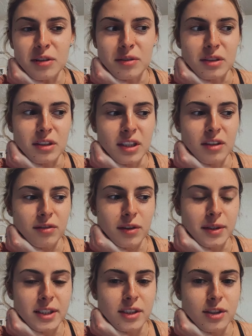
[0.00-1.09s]
know, looking
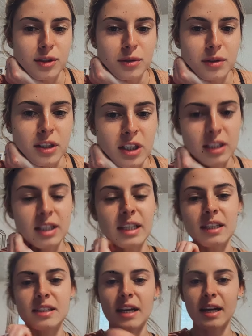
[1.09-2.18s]
forward to the good
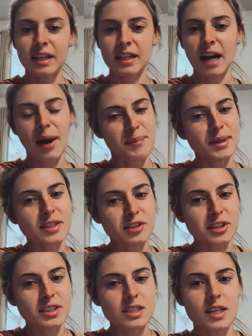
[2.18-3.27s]
things that can happen
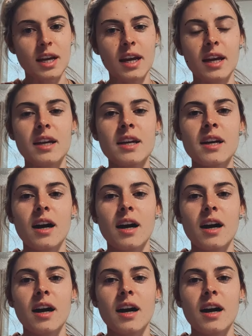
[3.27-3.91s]
during the day.